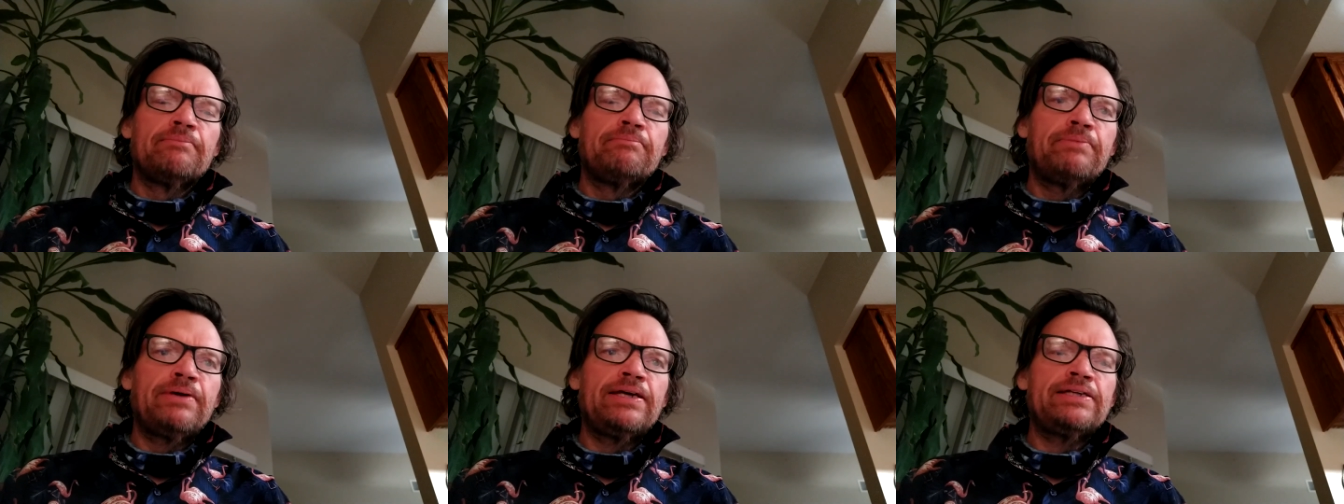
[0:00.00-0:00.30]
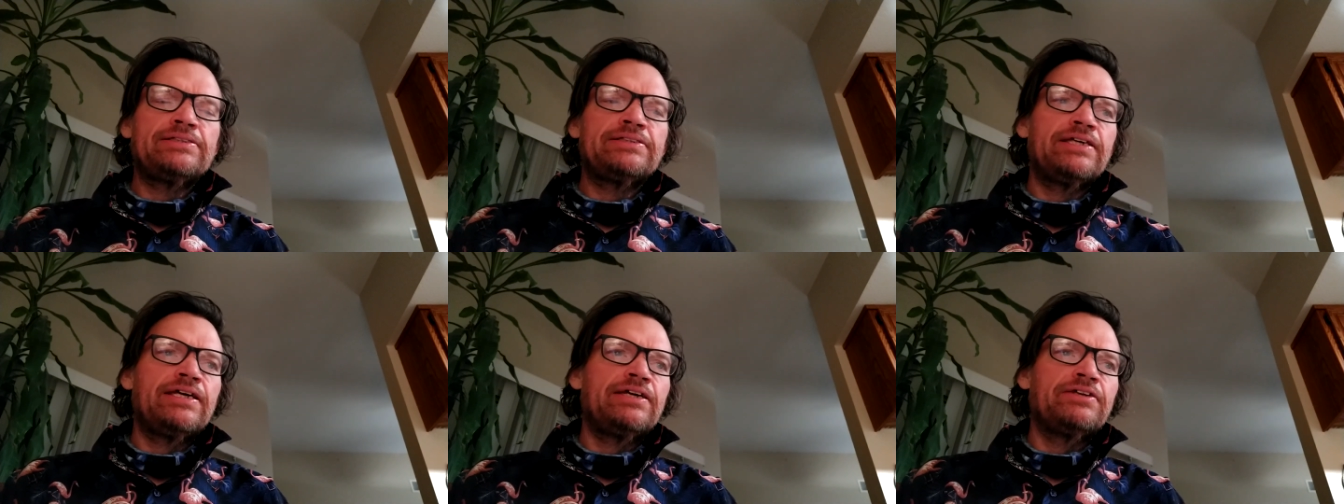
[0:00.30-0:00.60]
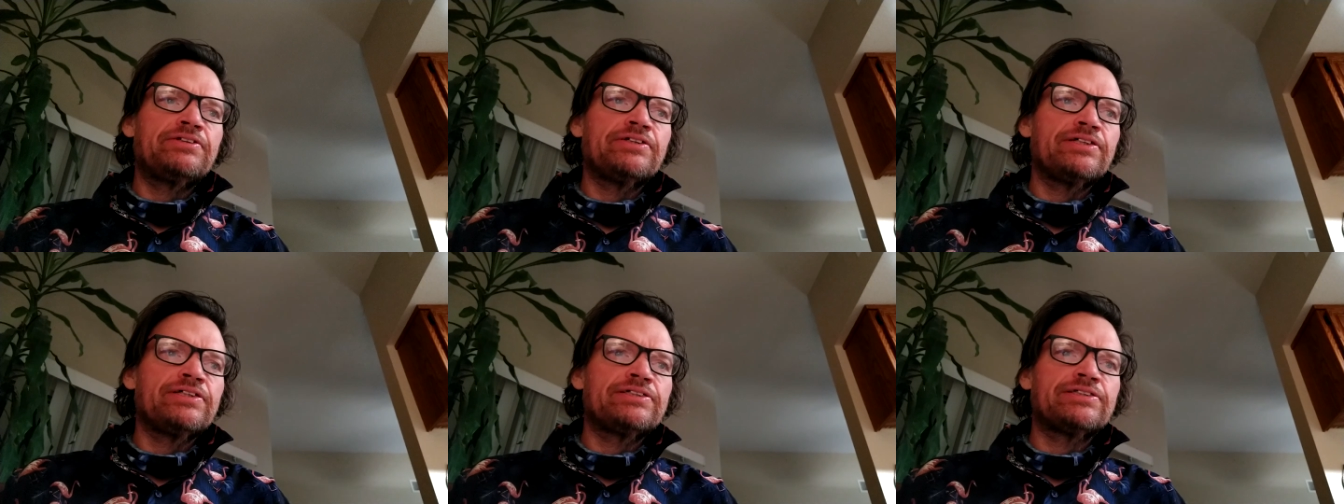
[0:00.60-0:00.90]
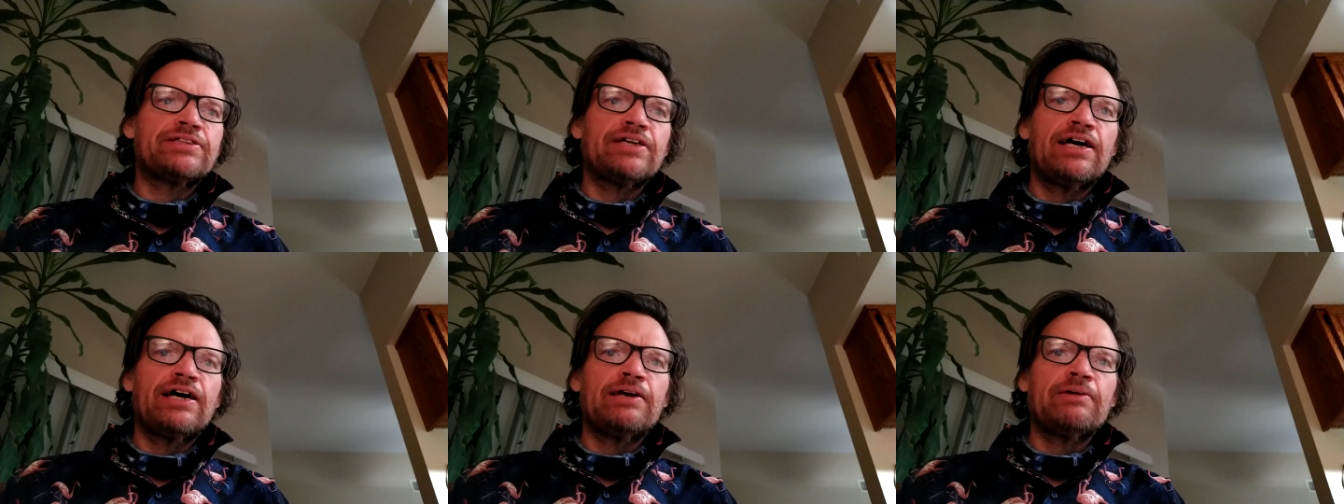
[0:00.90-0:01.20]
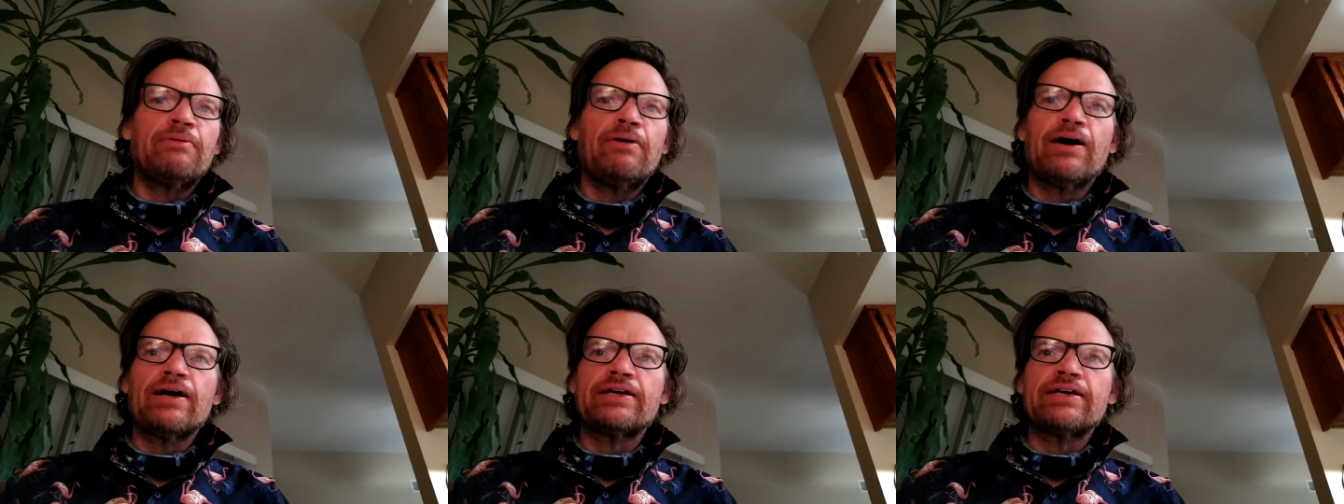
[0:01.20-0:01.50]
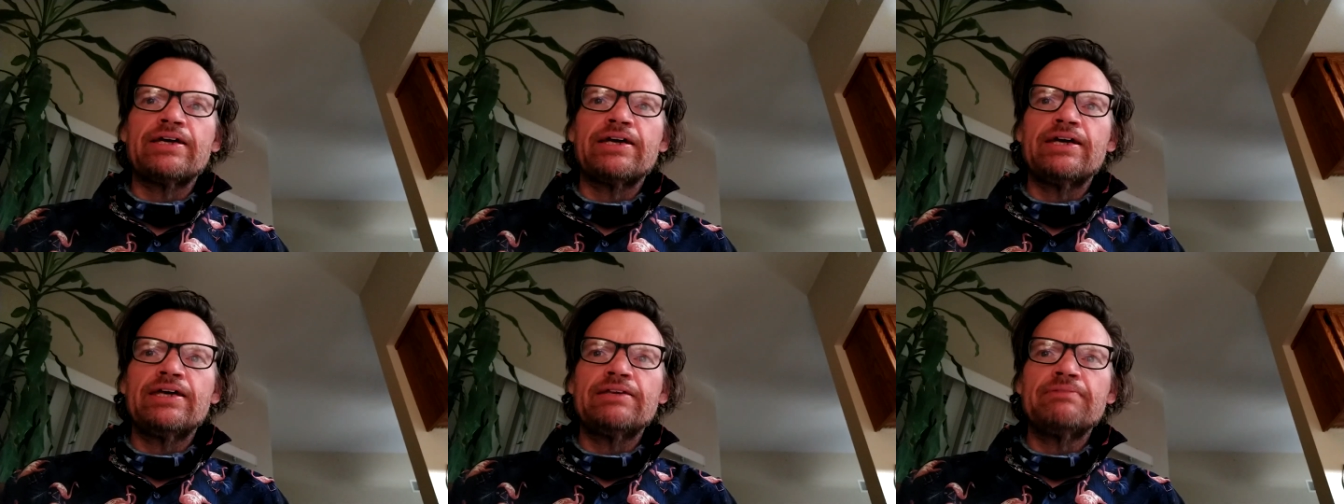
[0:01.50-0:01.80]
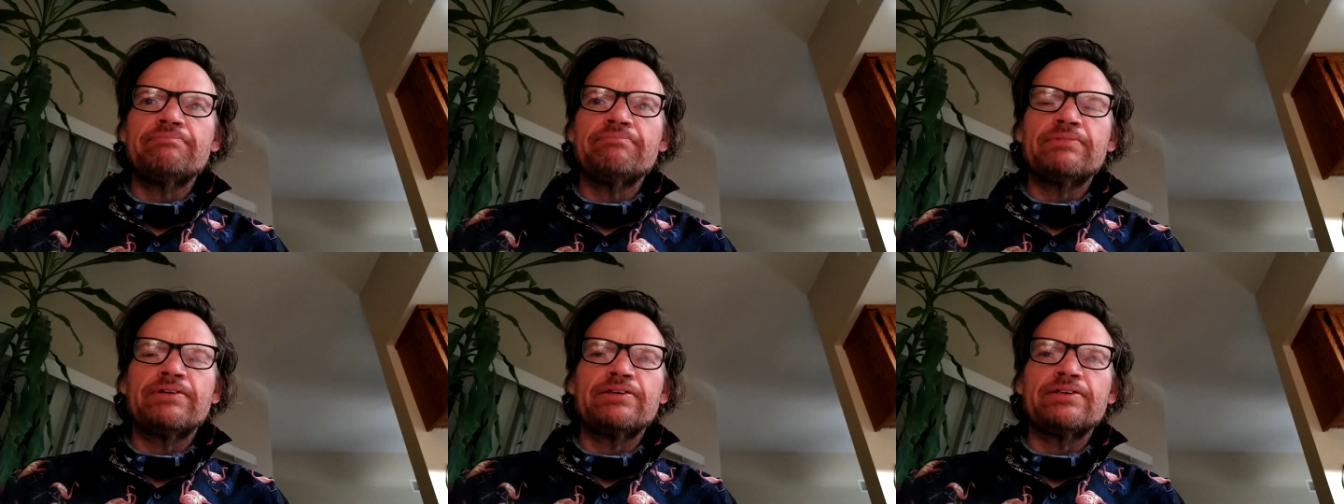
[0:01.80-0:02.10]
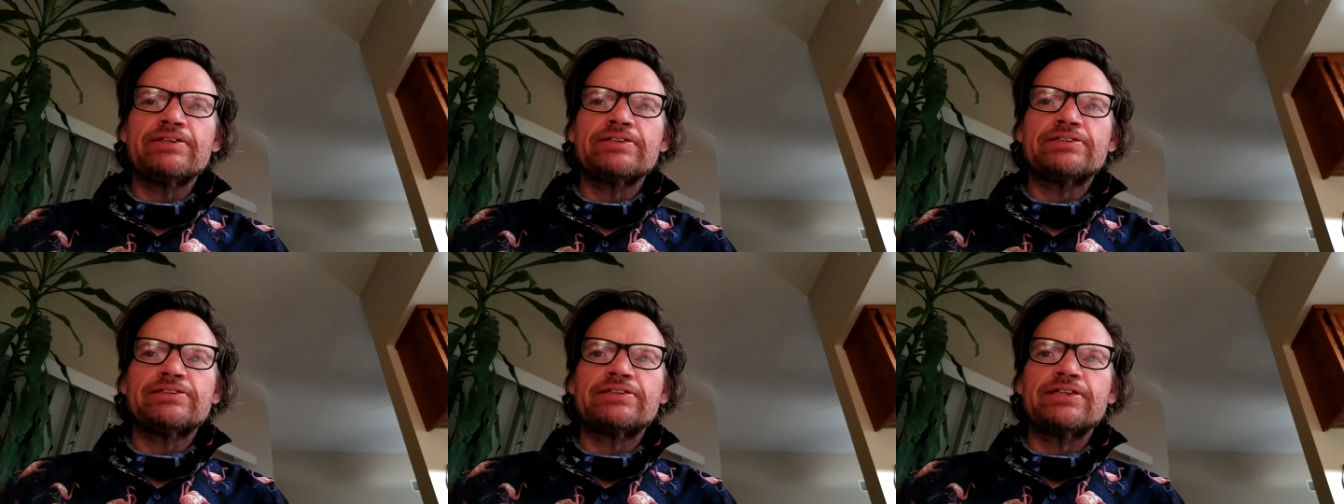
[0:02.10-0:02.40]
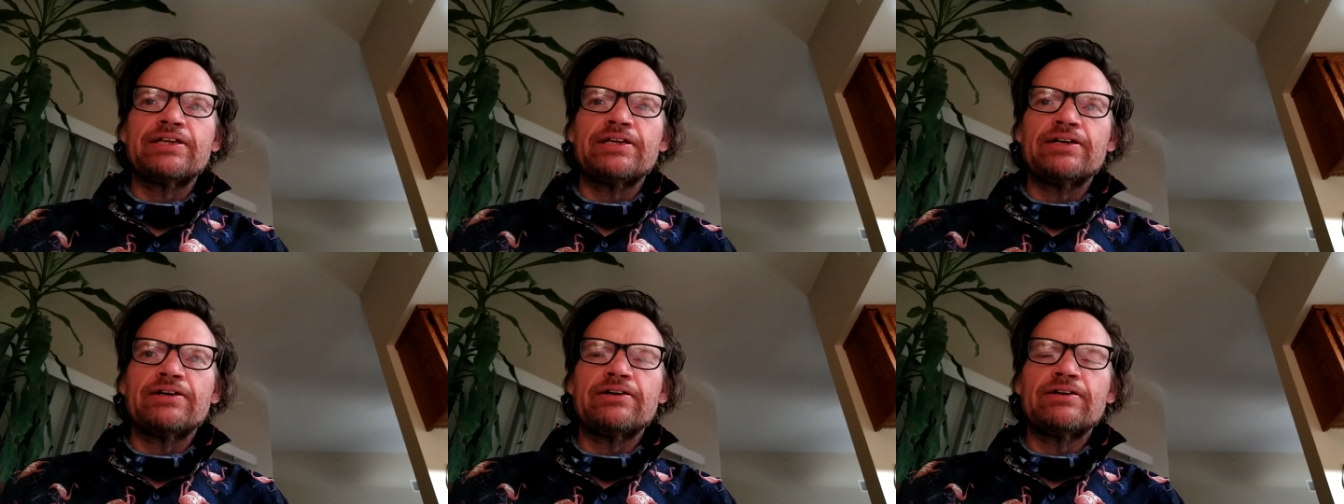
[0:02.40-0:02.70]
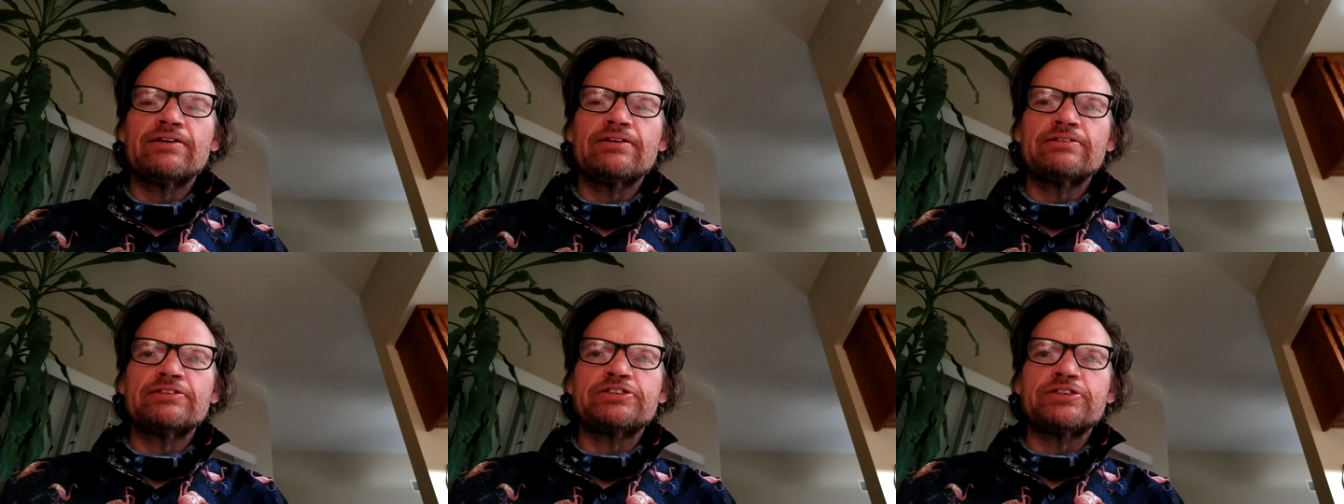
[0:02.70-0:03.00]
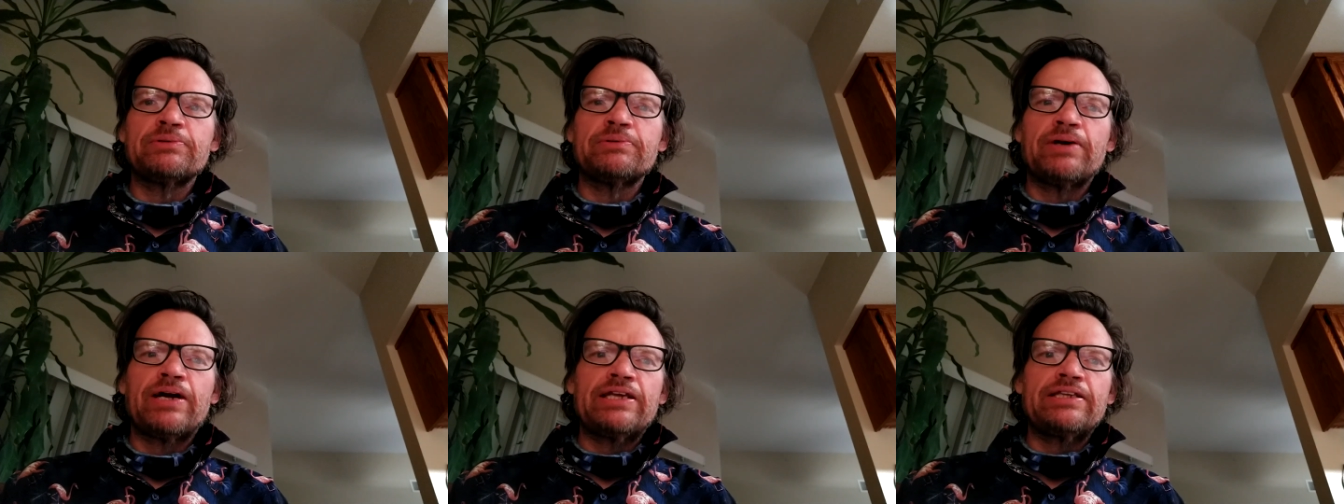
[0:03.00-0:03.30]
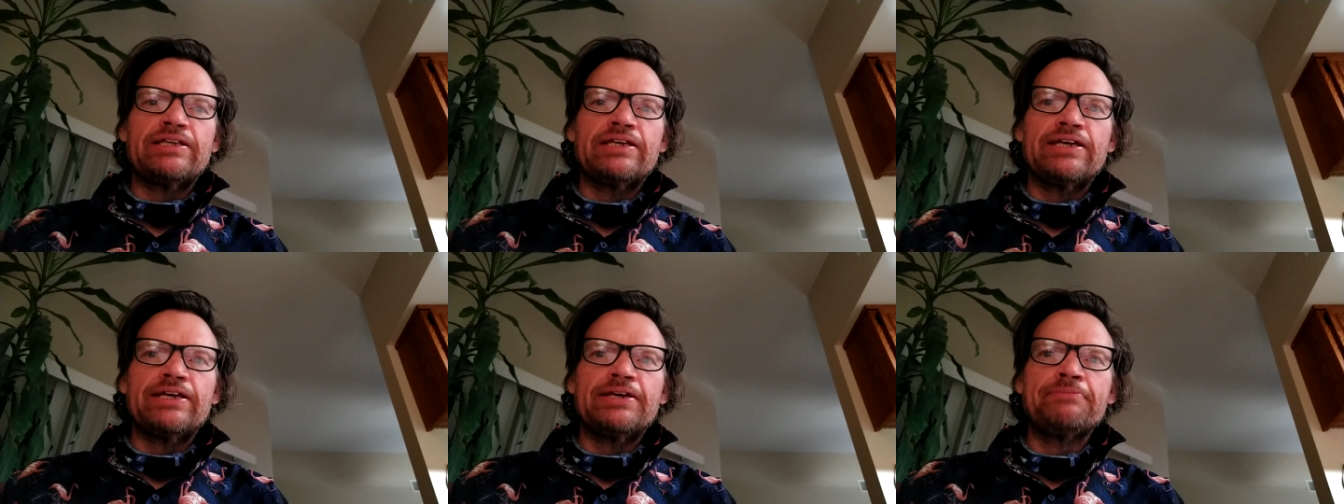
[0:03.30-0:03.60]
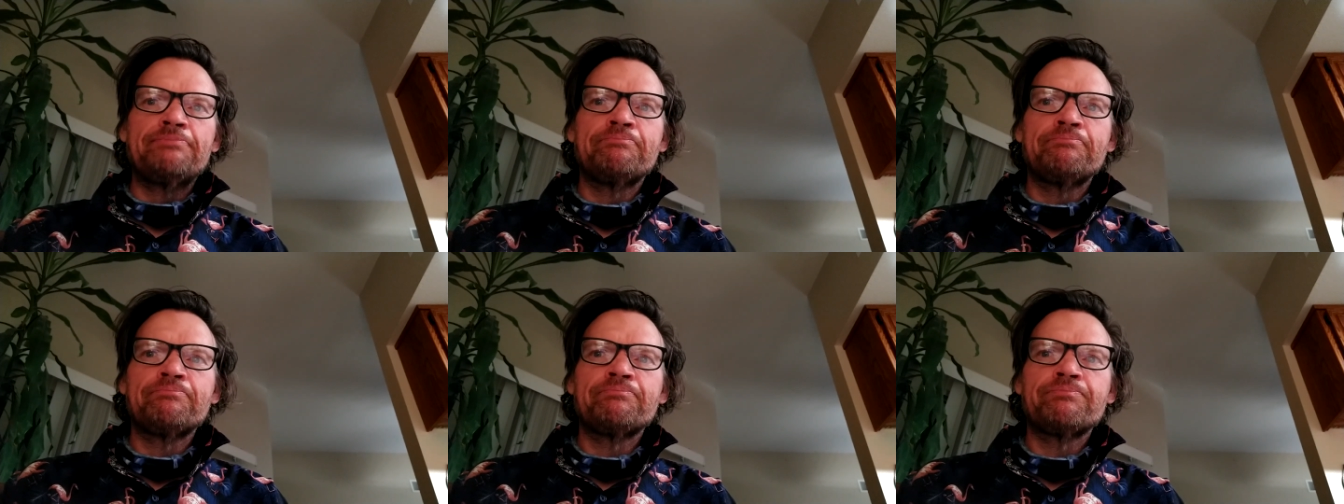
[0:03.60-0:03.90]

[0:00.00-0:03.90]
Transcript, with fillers: Basically, just uh, you walk in, you just you know show your ID,